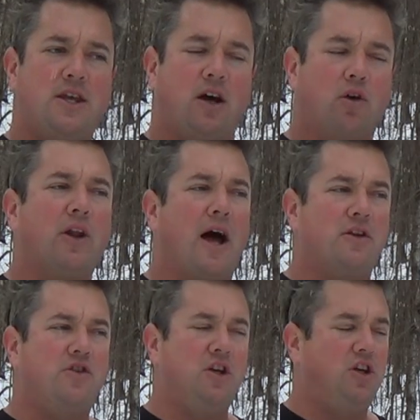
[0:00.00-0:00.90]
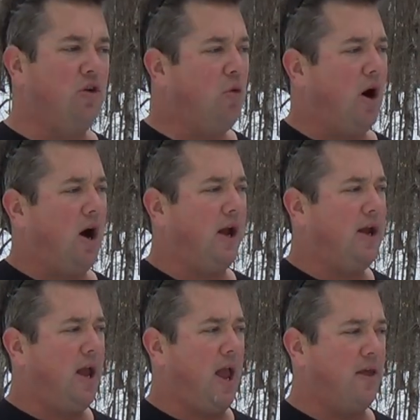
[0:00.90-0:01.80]
or a lot of ZQI,
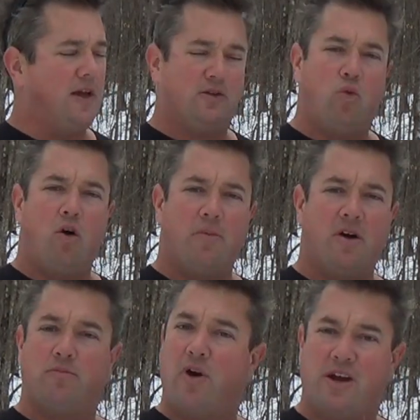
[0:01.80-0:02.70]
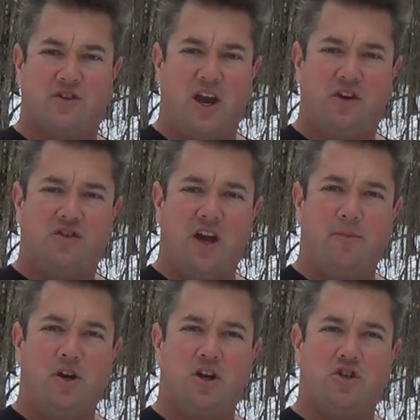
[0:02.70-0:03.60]
and that's Walmart brass cased
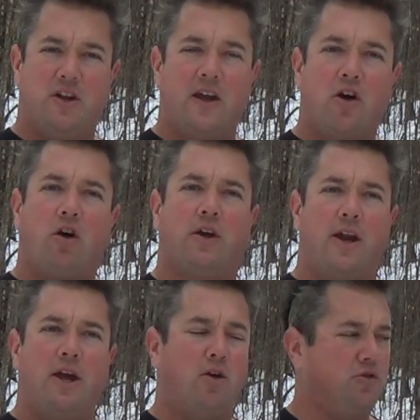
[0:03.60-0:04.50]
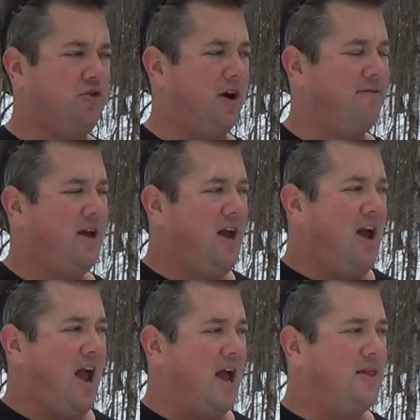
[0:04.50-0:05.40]
ammunition, and they call it NATO
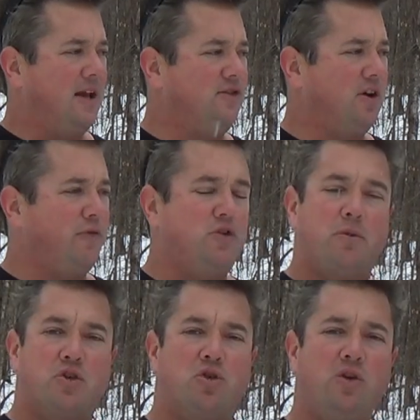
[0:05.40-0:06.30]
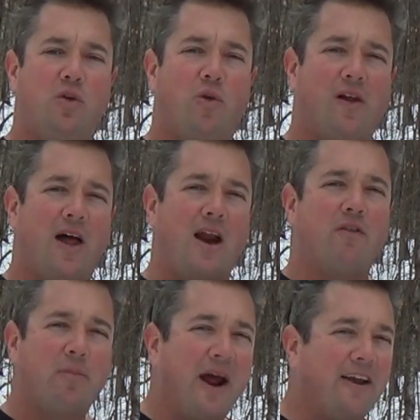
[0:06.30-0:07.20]
stuff, and that stuff has been shooting well out
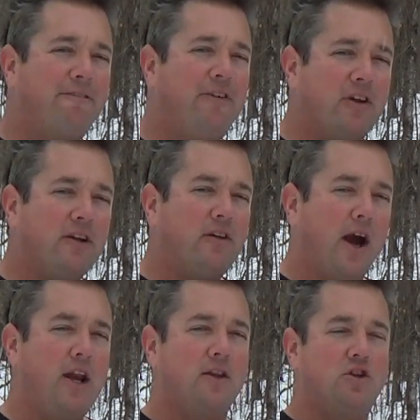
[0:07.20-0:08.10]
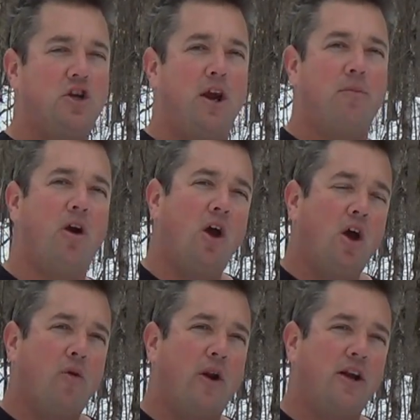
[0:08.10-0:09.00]
of it, but I can feel it tight in the chamber.
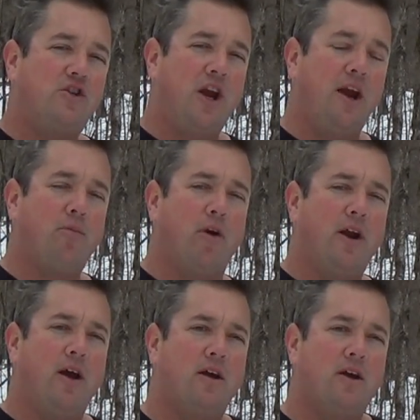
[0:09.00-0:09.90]
When I chamber it,